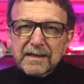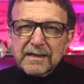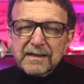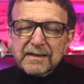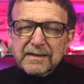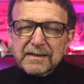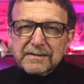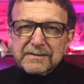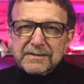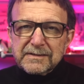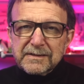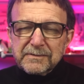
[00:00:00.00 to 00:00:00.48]

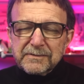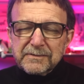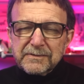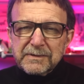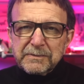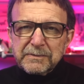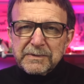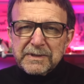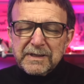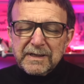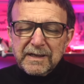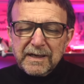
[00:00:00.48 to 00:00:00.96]
So,
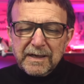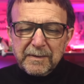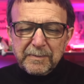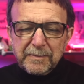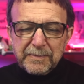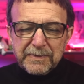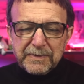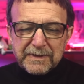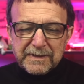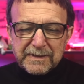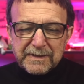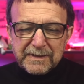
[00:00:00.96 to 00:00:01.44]
what would
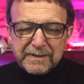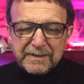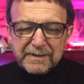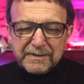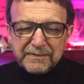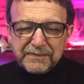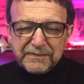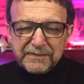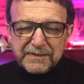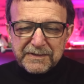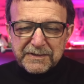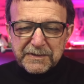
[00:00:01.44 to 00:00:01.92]
happen
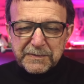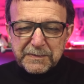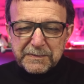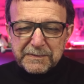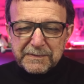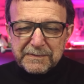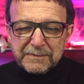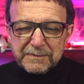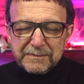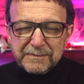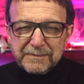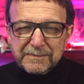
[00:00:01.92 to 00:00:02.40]
if this
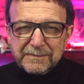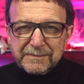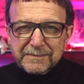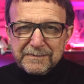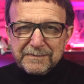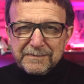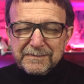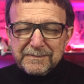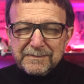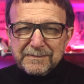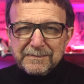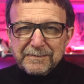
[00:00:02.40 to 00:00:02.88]

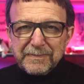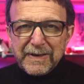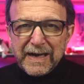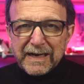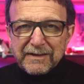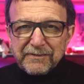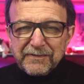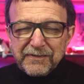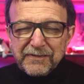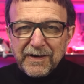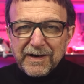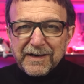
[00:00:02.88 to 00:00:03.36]

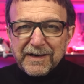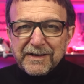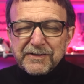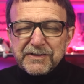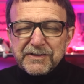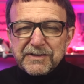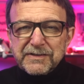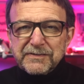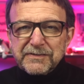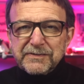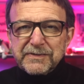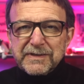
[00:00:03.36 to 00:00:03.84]

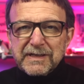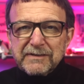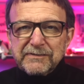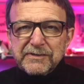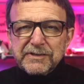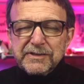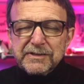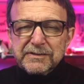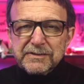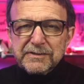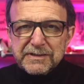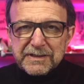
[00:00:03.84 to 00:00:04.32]
backfires, if we have a
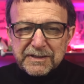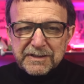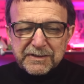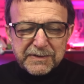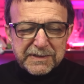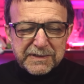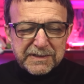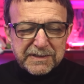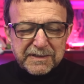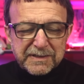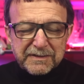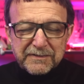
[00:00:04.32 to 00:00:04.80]
huge
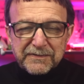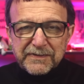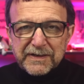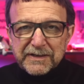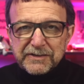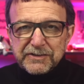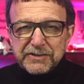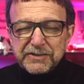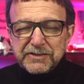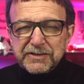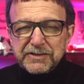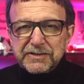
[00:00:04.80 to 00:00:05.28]
increase in
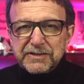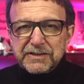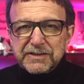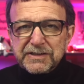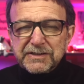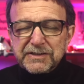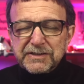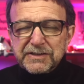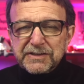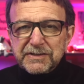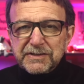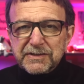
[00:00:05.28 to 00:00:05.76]
infectious
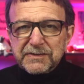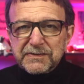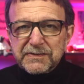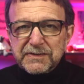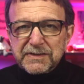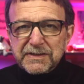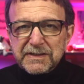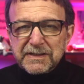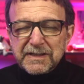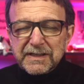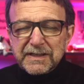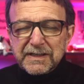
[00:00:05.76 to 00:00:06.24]
diseases over
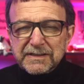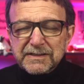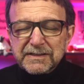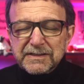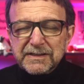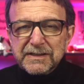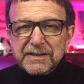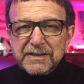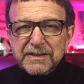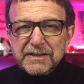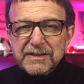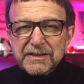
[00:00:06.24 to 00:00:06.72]
the next
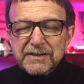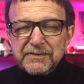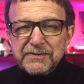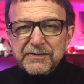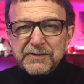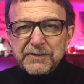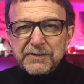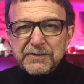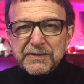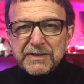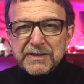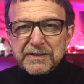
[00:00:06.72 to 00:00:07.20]

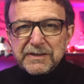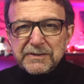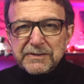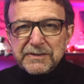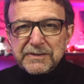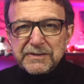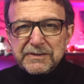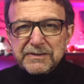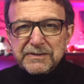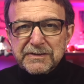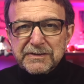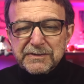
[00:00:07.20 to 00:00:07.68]
few
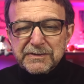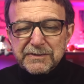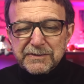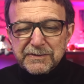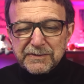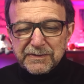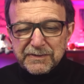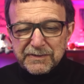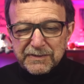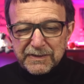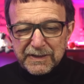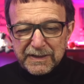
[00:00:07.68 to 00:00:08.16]
years, do you
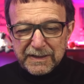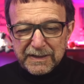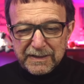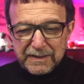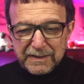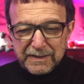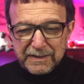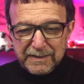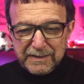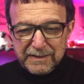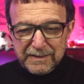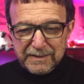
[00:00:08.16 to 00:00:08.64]

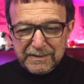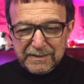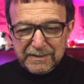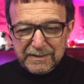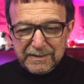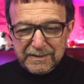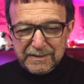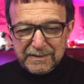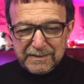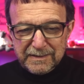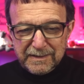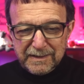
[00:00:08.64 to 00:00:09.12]
think,
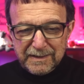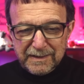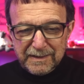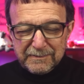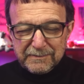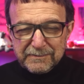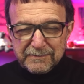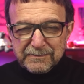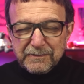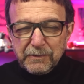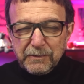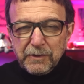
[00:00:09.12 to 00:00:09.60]
uh,
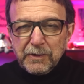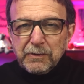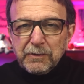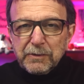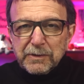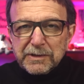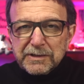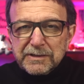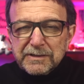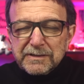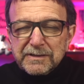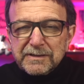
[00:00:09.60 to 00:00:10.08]
what,
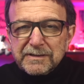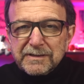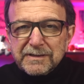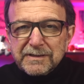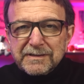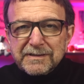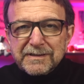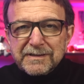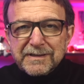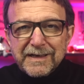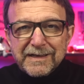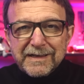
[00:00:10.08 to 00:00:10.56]
what do you
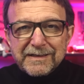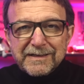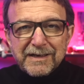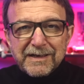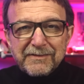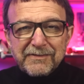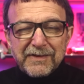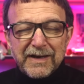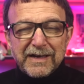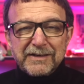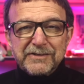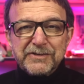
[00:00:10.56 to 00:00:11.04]
think the anti
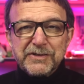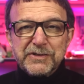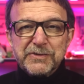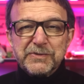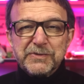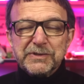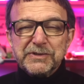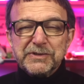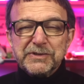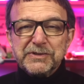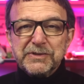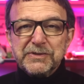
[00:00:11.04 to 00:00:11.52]
vaxxers
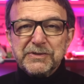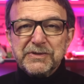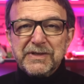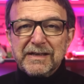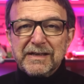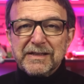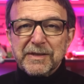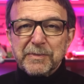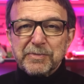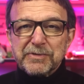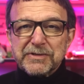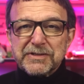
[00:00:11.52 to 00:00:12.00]
will do
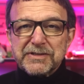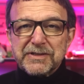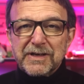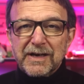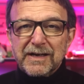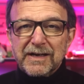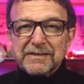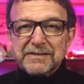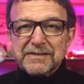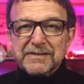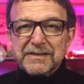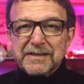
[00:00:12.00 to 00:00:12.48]
then, the
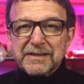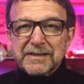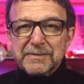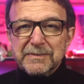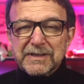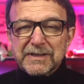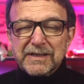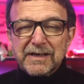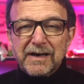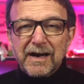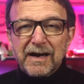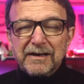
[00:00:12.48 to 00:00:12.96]
Prasads and the
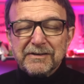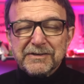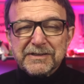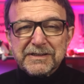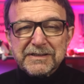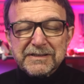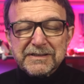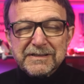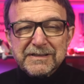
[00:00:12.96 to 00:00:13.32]
Makarys?